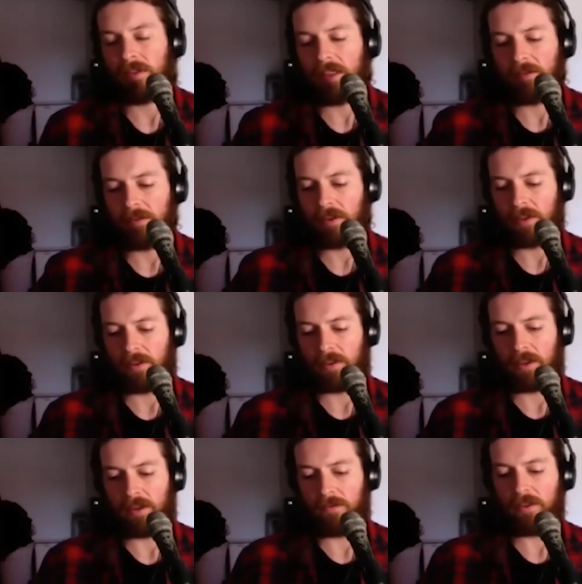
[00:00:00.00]
either the
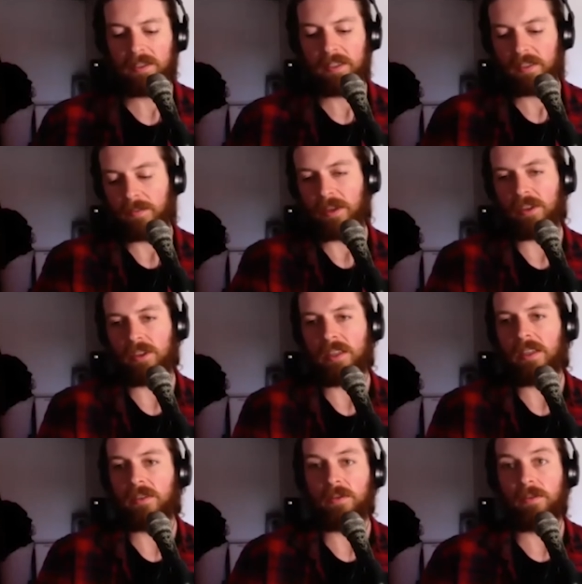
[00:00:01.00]
kind of the system
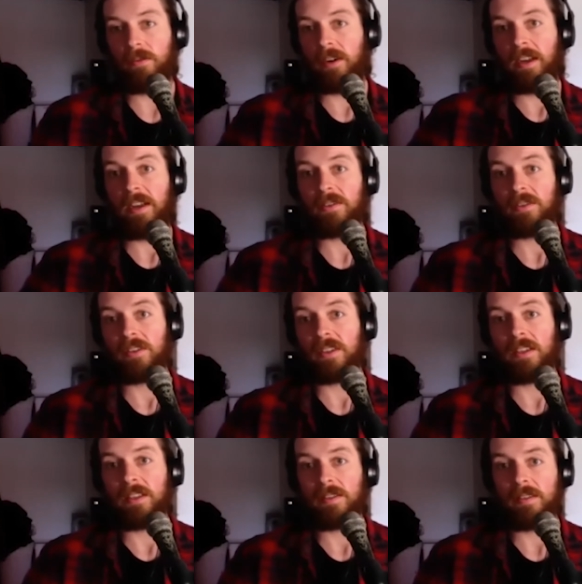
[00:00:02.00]
engineers or the front of house
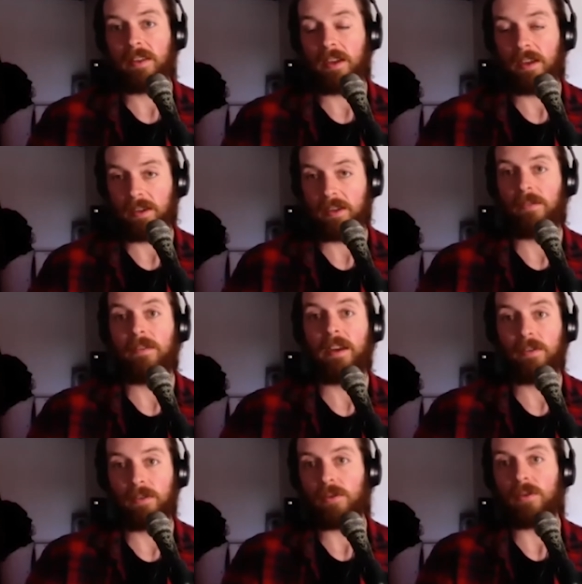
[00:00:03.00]
engineers that are kind of
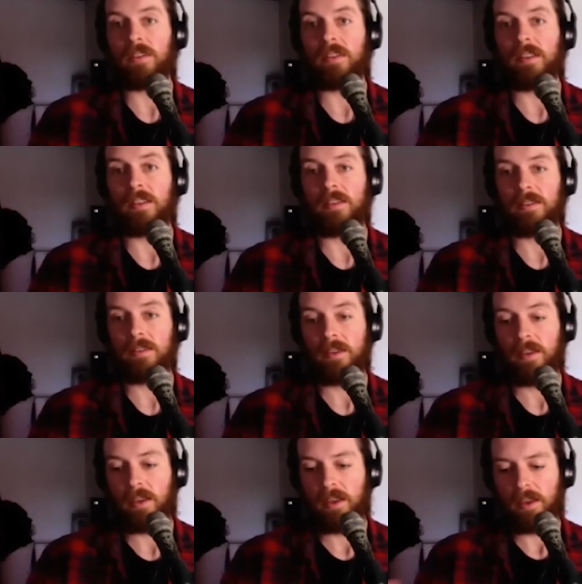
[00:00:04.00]
now using these
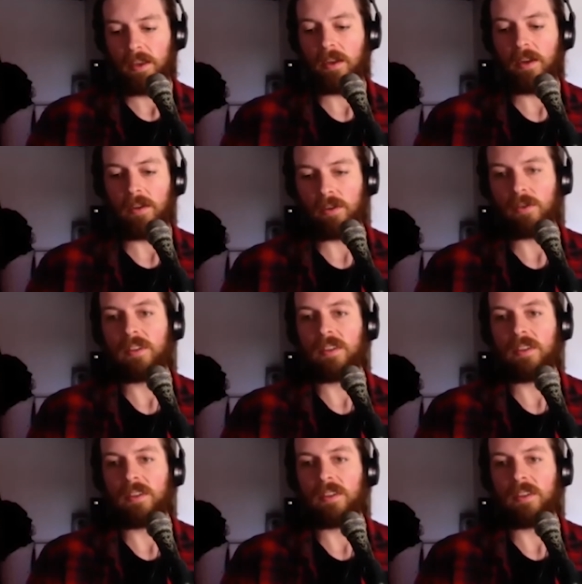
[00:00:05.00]
you know using